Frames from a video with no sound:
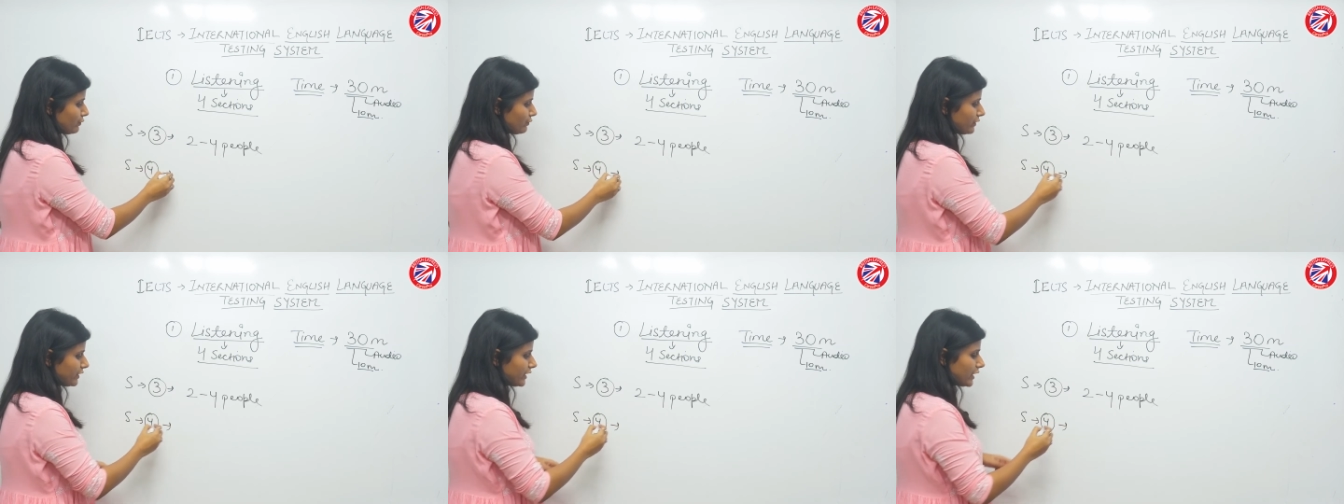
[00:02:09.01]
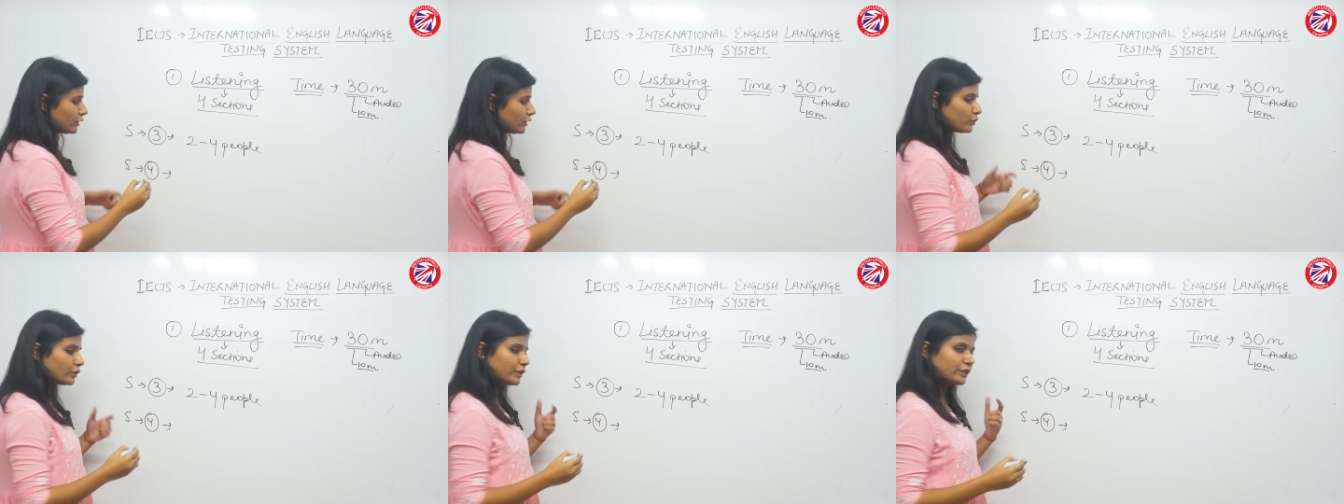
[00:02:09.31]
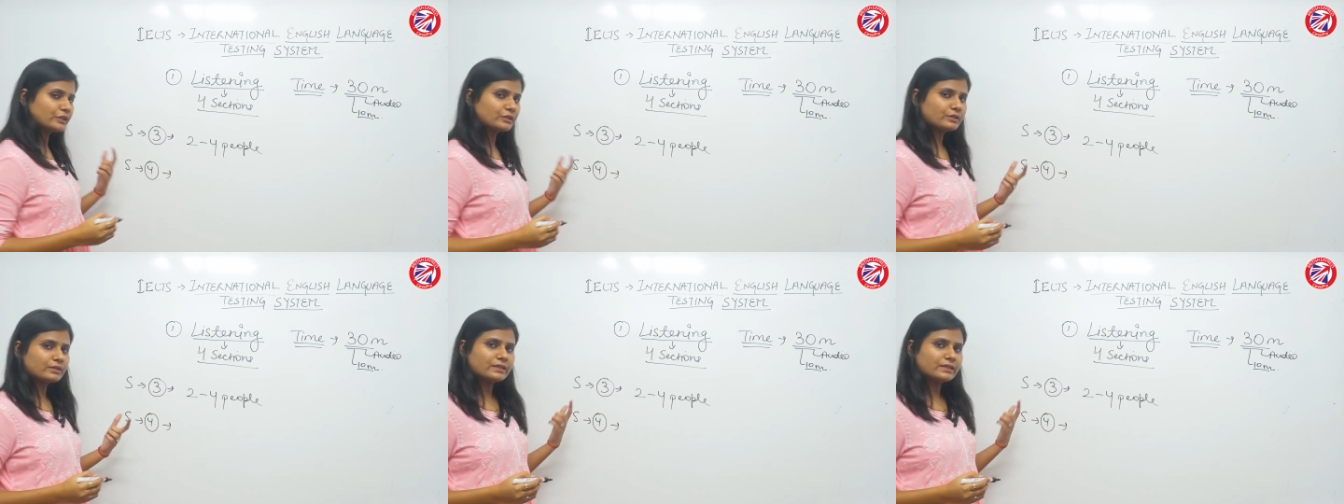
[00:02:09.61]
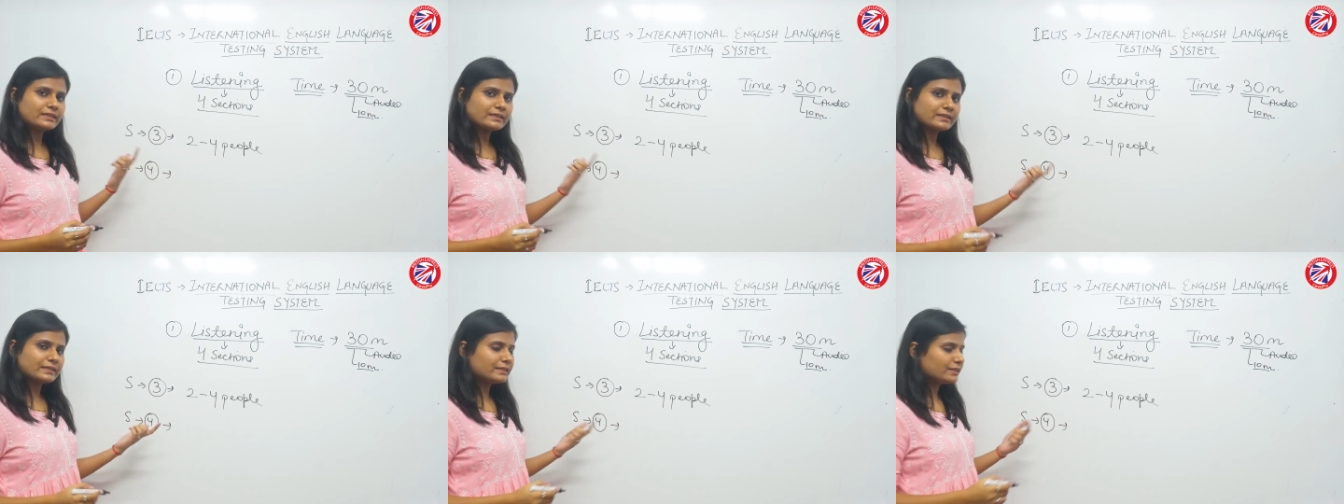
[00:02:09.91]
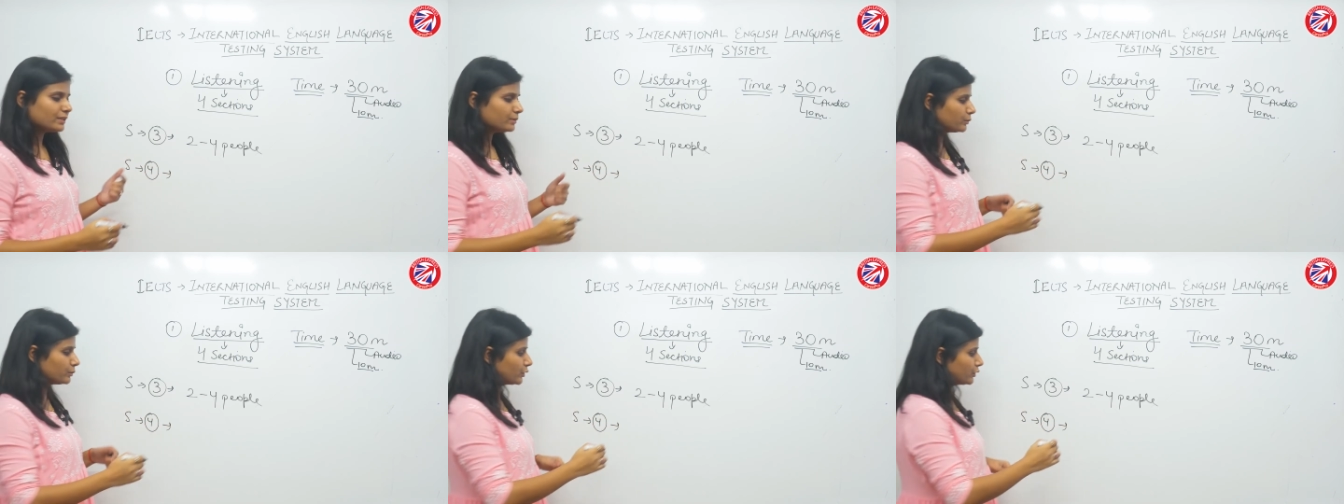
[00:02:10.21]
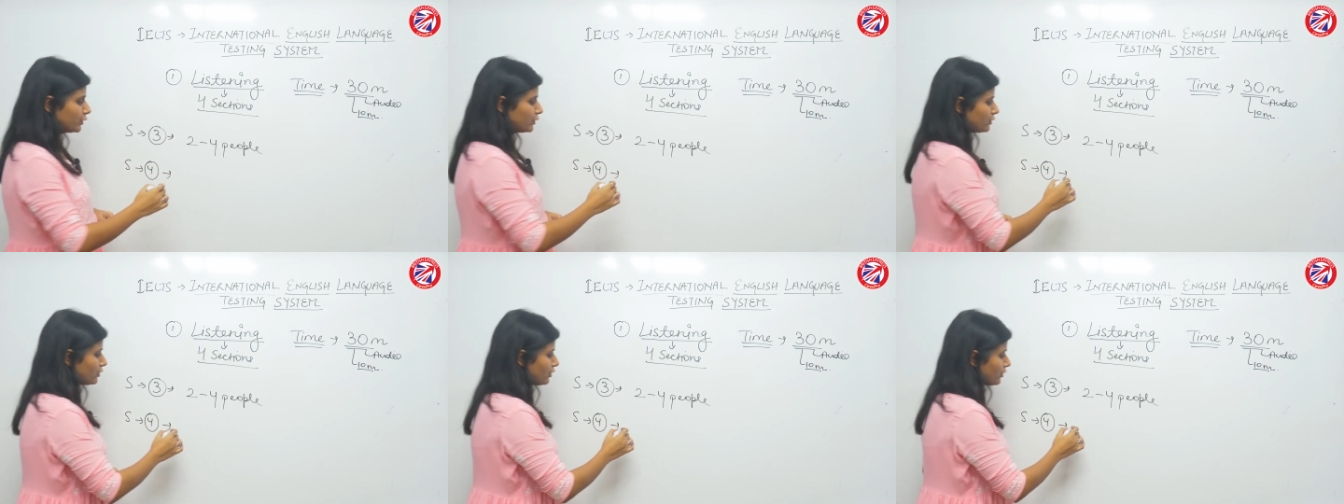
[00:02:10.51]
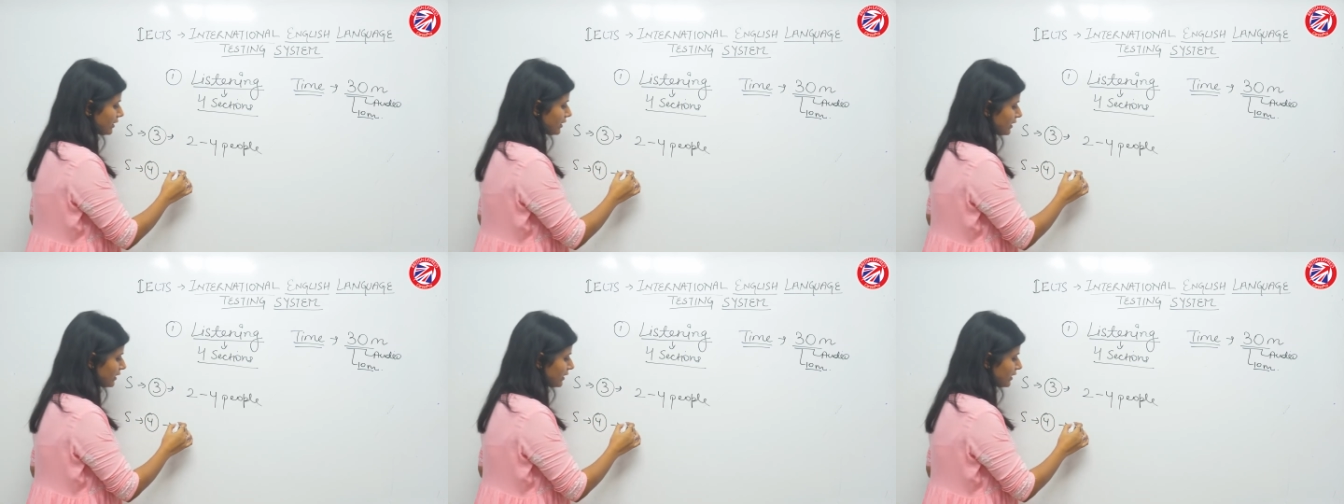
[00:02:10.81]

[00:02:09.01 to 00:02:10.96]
we are going to listen the monologue